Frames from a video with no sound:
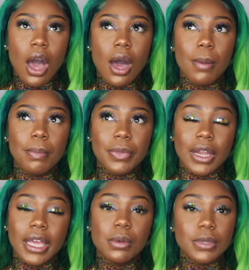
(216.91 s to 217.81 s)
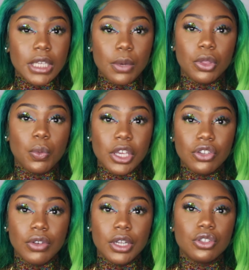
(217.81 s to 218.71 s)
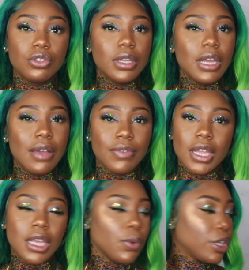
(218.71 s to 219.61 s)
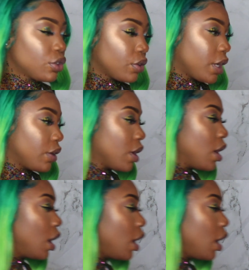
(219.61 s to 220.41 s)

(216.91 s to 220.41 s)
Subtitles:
Now like I was saying, with waist trainers, you can have any waist trainer.